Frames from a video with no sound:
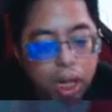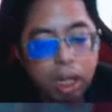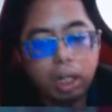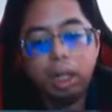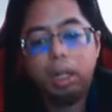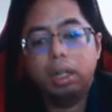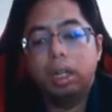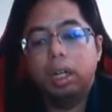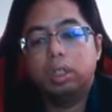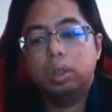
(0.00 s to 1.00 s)
Okay,
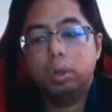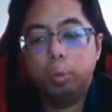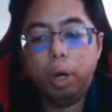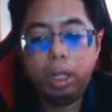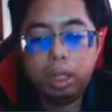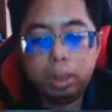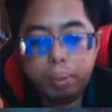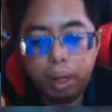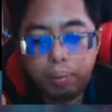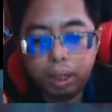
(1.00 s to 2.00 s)
so when the
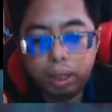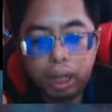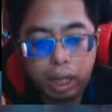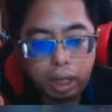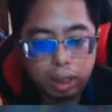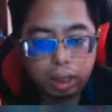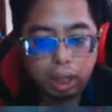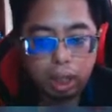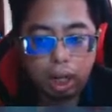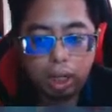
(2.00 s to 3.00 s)
sperm is released,
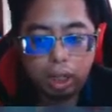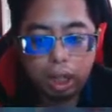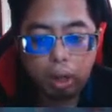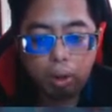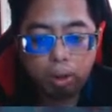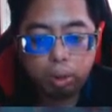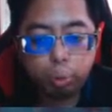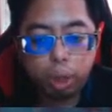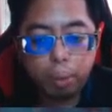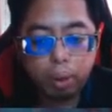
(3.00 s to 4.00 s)
it will
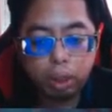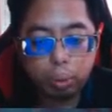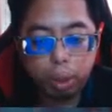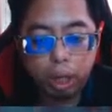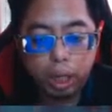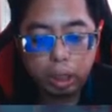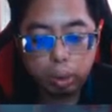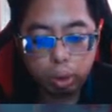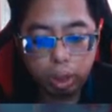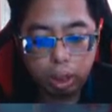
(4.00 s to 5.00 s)
swim all the way
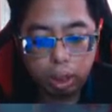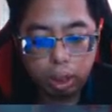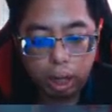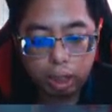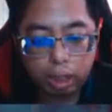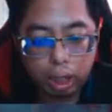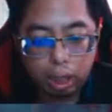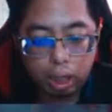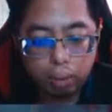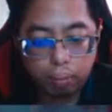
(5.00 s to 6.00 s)
into the egg
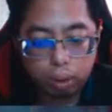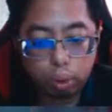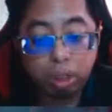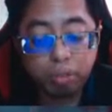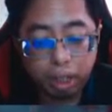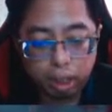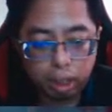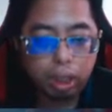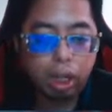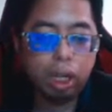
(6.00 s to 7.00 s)
cell through the
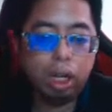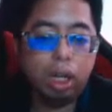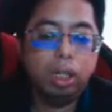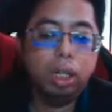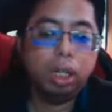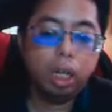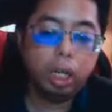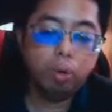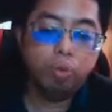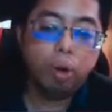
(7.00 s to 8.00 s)
venter.
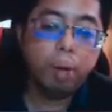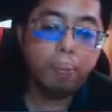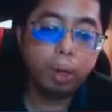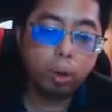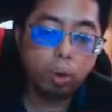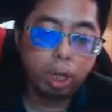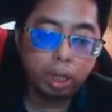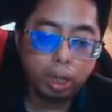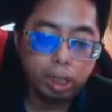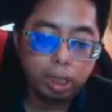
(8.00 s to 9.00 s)
It will form embryo
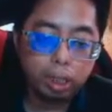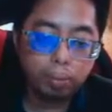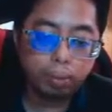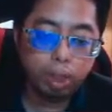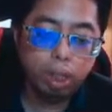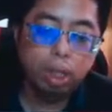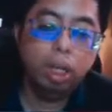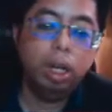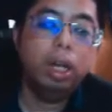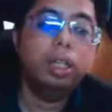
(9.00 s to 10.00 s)
like this,
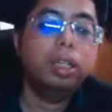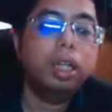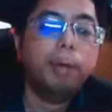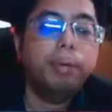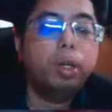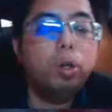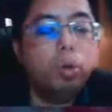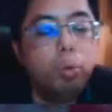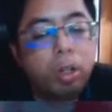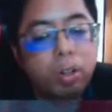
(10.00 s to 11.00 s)
and then the embryo
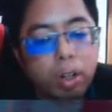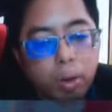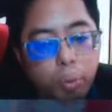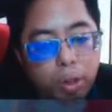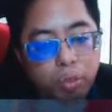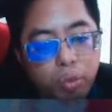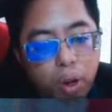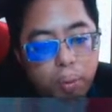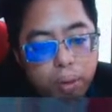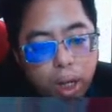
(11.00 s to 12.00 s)
will
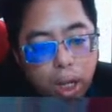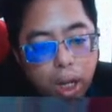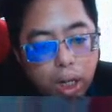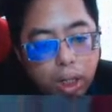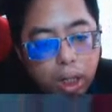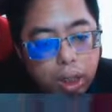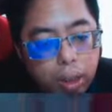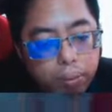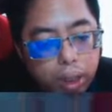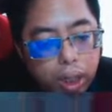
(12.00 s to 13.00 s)
form
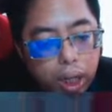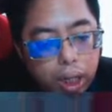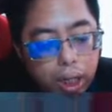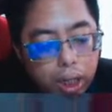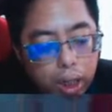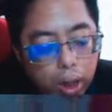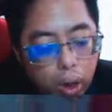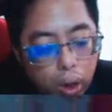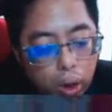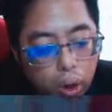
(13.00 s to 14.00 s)
something like a
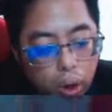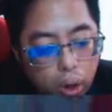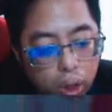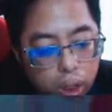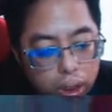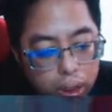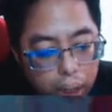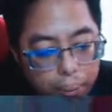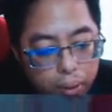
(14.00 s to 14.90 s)
long shape.